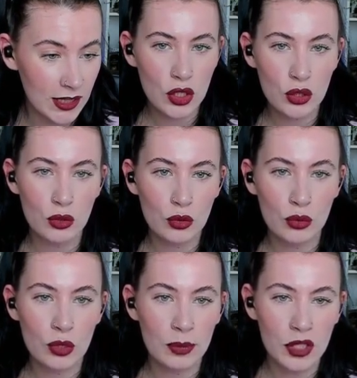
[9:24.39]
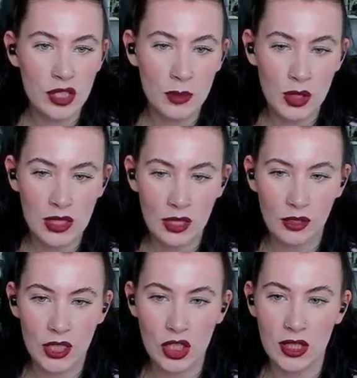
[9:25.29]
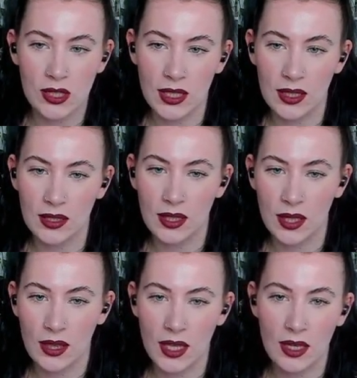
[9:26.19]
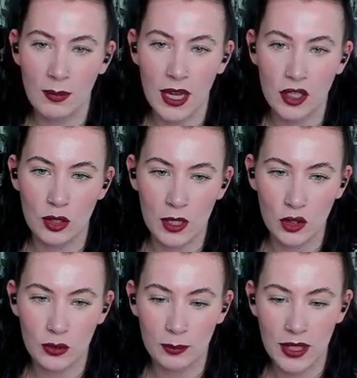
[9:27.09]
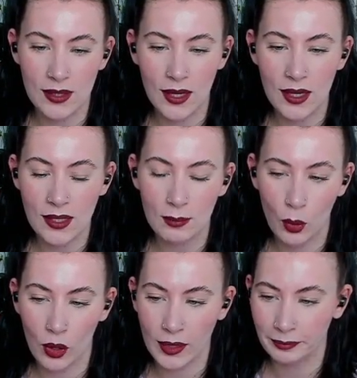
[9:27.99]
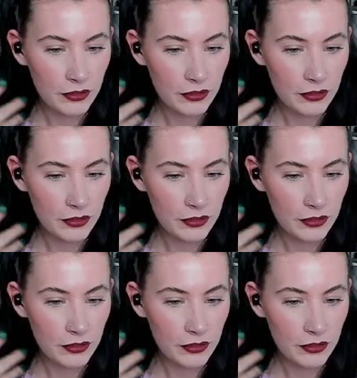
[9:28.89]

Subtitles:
to put some sort of decoration in the master bedroom, because it's boring.